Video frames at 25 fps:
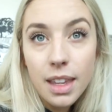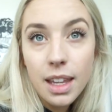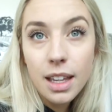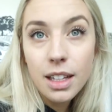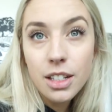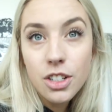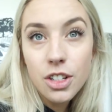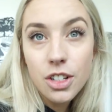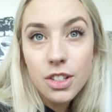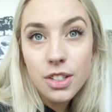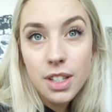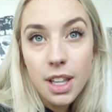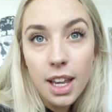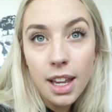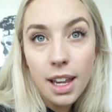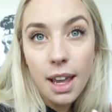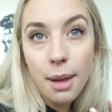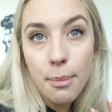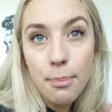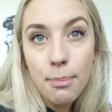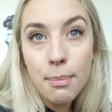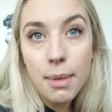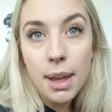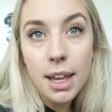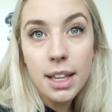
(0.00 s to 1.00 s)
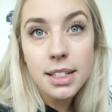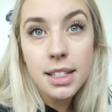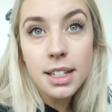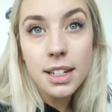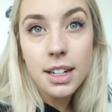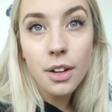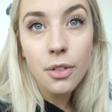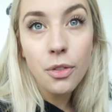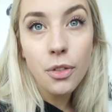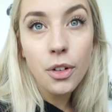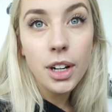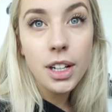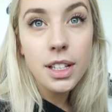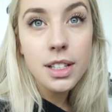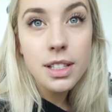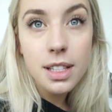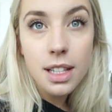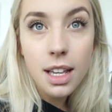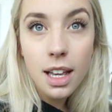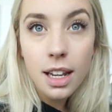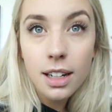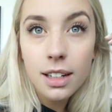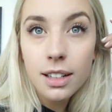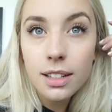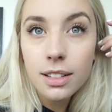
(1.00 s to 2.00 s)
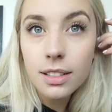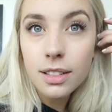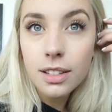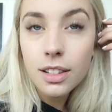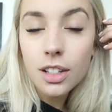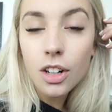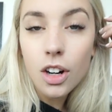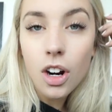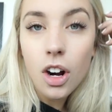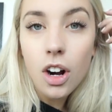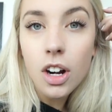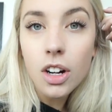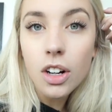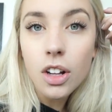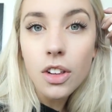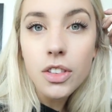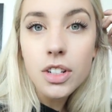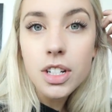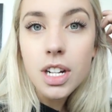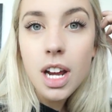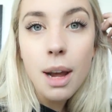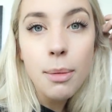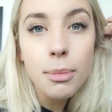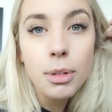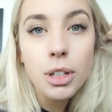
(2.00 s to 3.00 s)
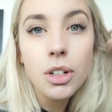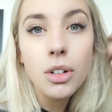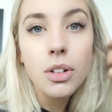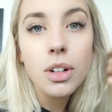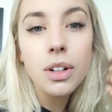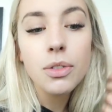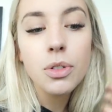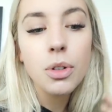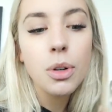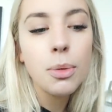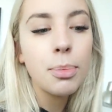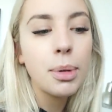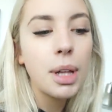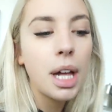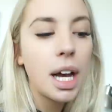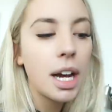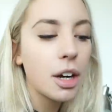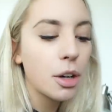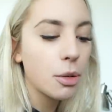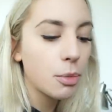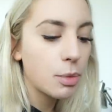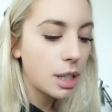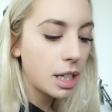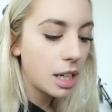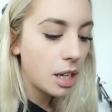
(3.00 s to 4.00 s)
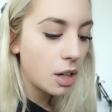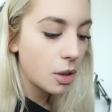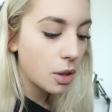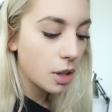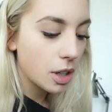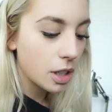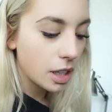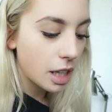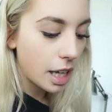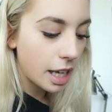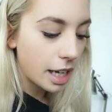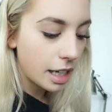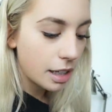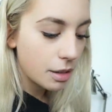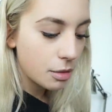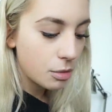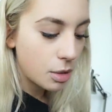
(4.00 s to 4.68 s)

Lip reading: it just like makes a difference, and they're on all the time. You don't have to apply or like